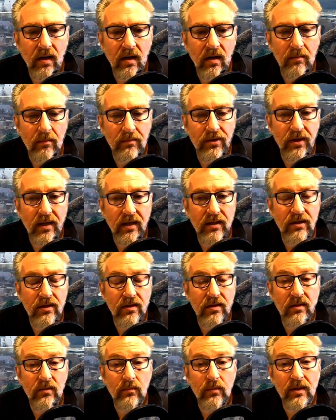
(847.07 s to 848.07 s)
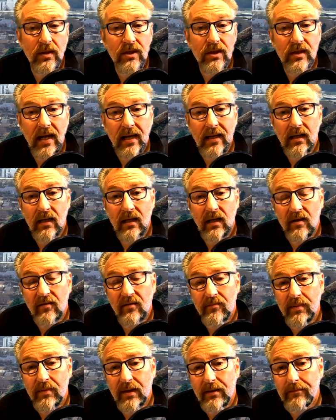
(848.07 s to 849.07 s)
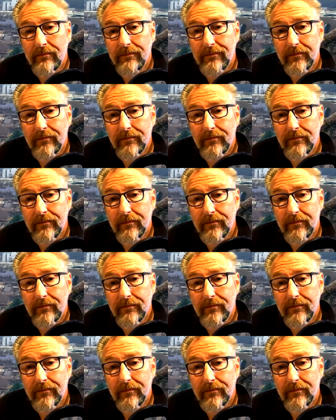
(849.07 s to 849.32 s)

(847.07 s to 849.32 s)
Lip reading: objections which sadly have been